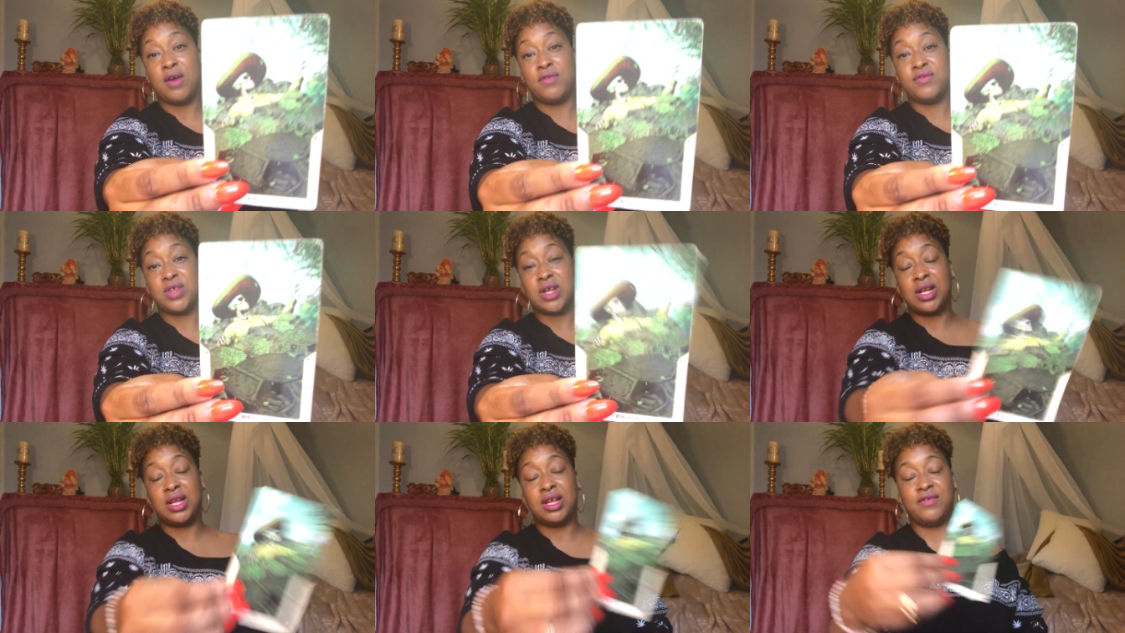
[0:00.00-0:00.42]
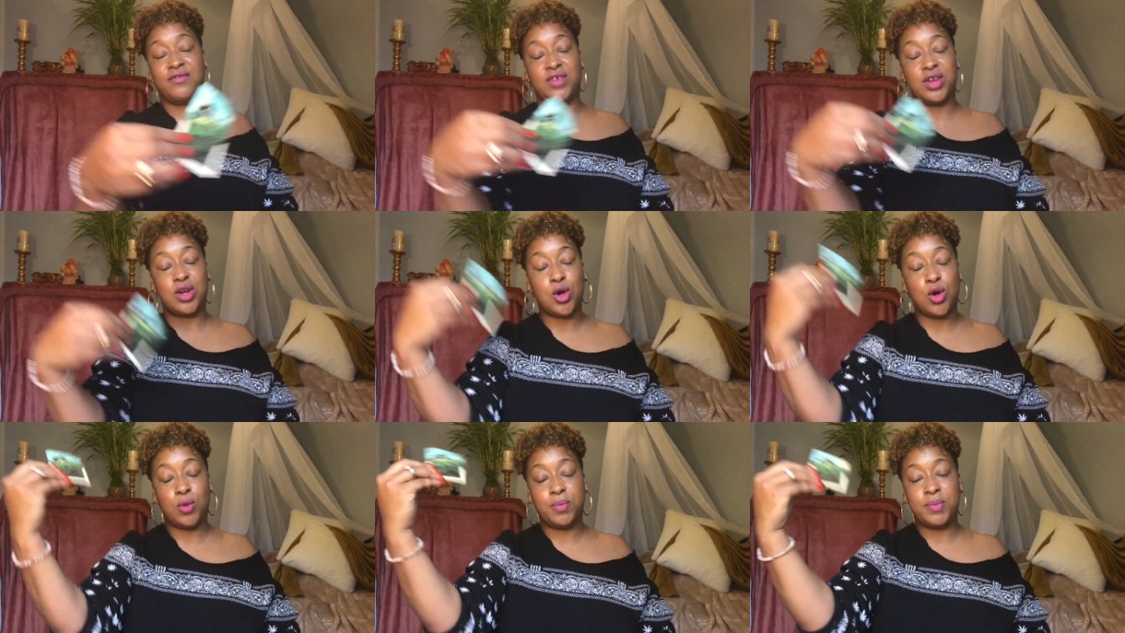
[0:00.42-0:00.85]
off the
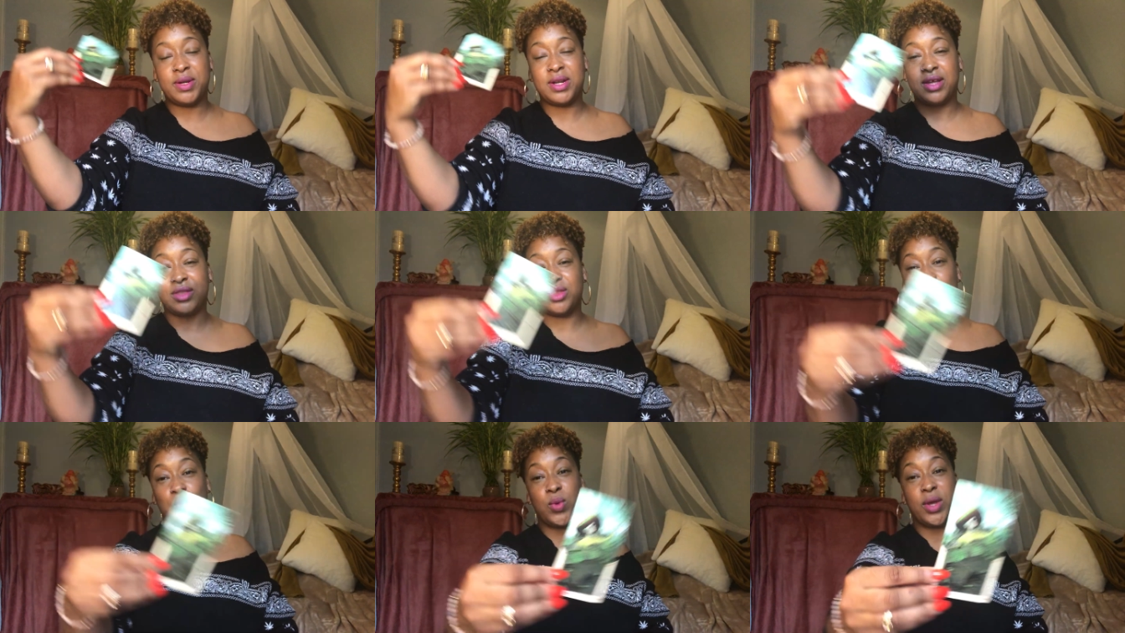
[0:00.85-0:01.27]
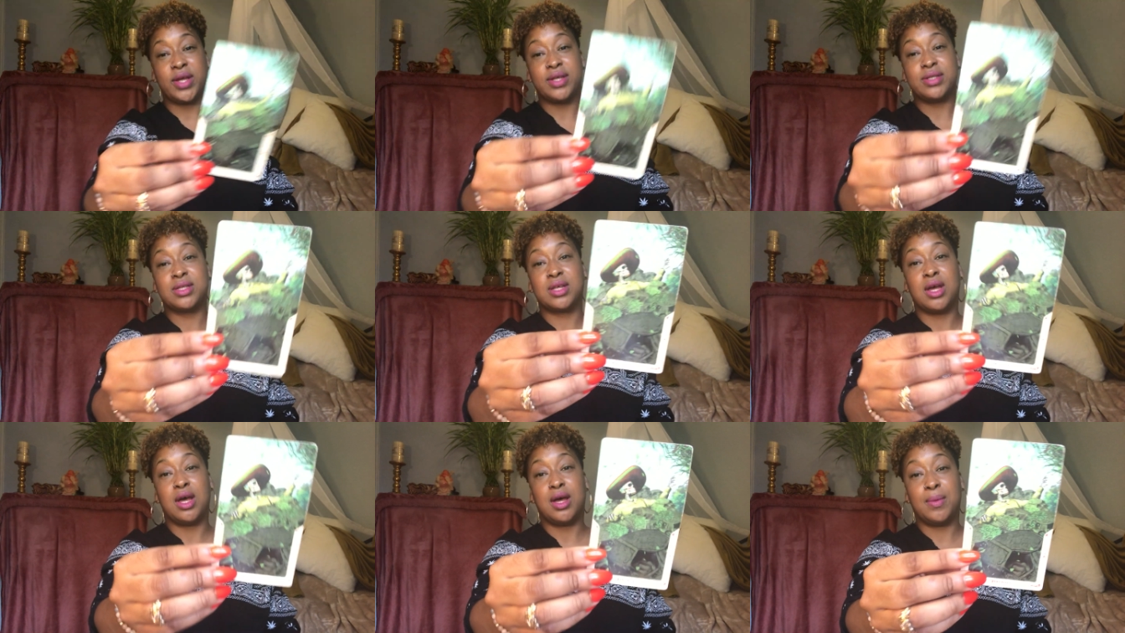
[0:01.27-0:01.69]
cliff and hoping that the
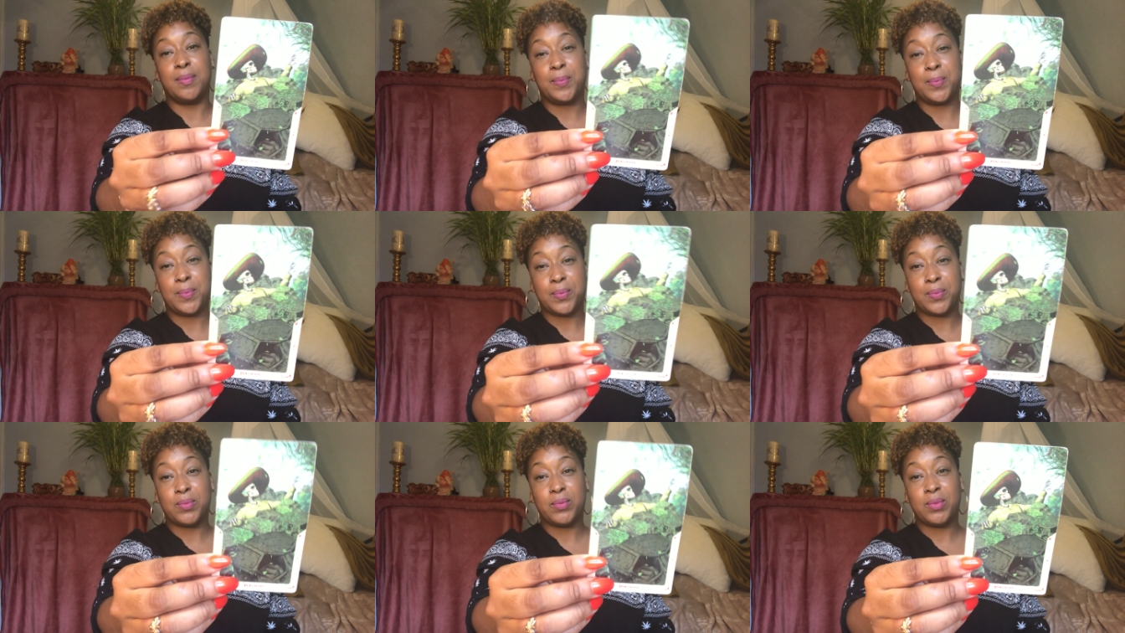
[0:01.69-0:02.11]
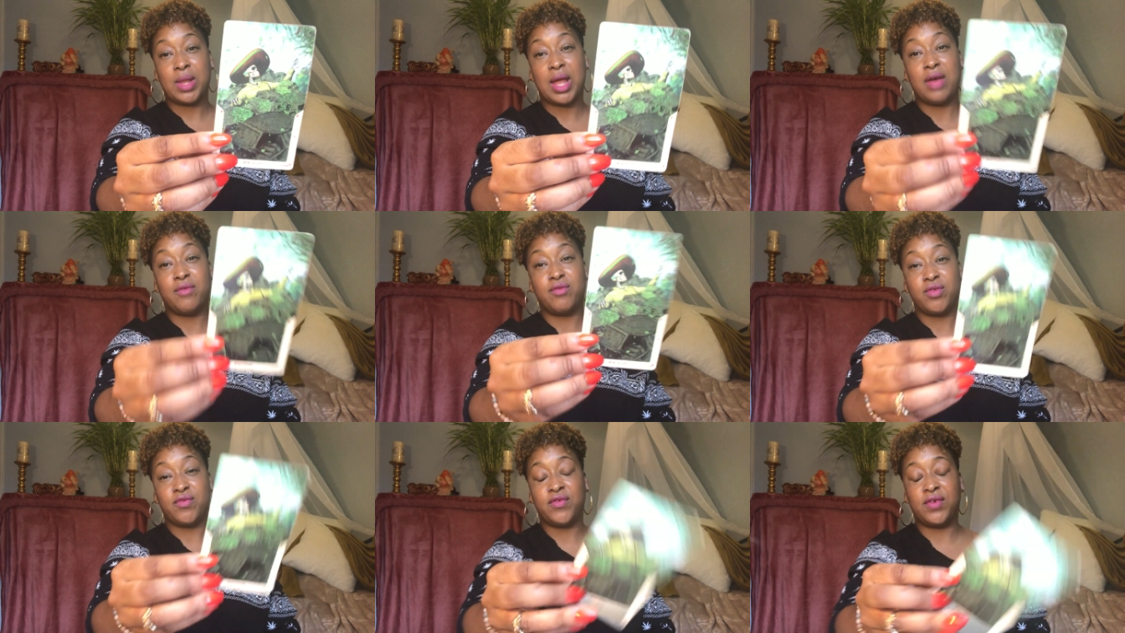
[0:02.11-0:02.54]
wings come.
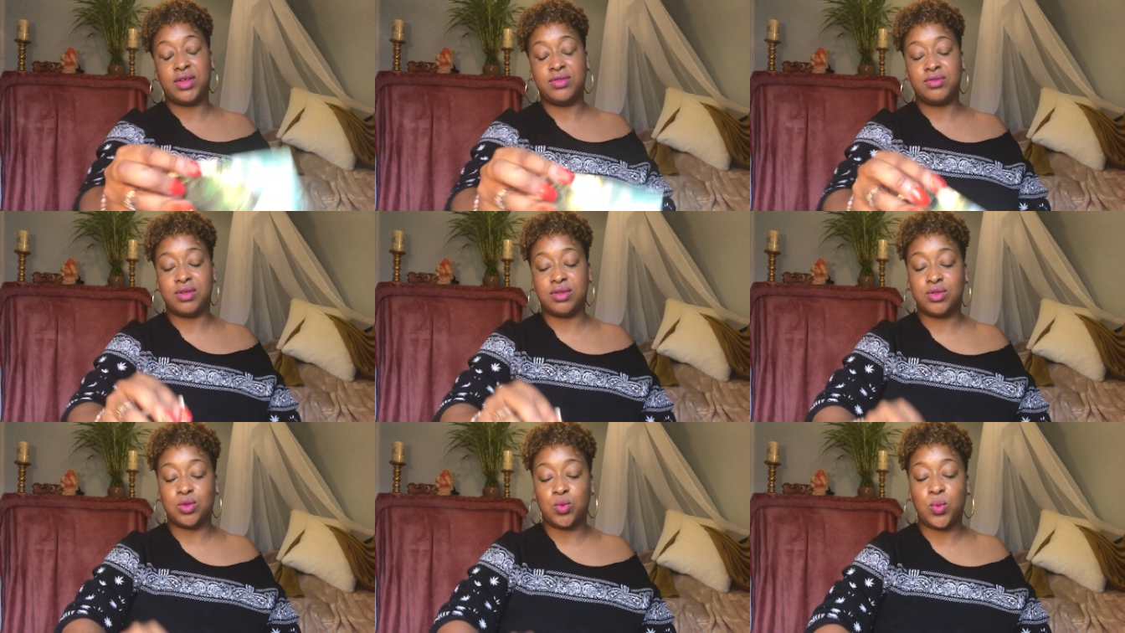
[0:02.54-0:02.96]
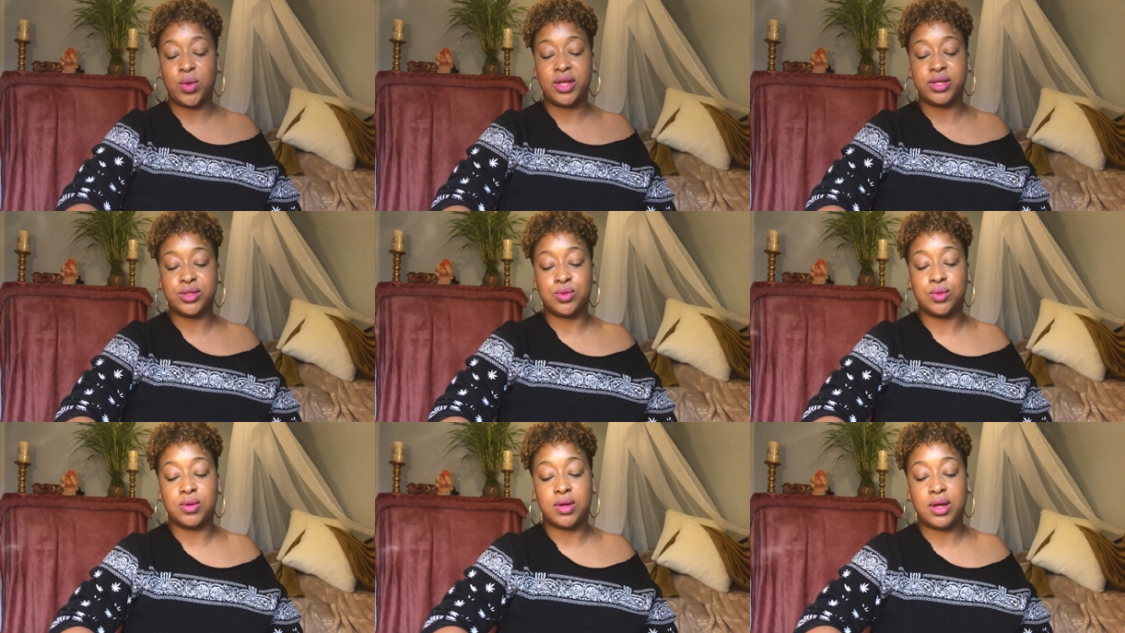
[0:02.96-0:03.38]
Having faith that the
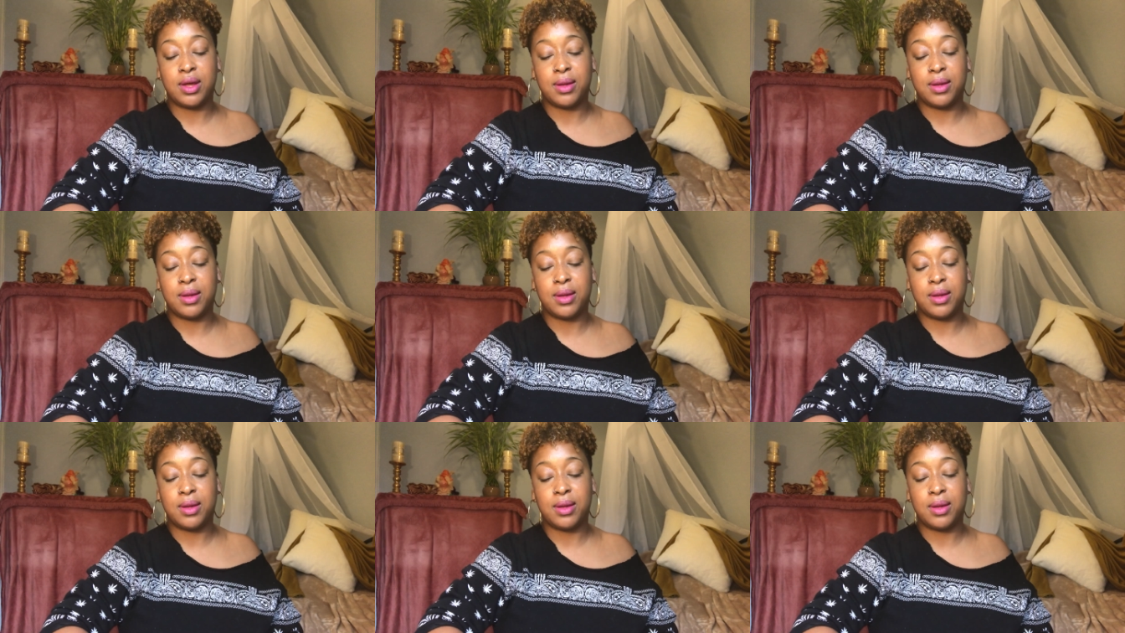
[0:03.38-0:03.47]
wings will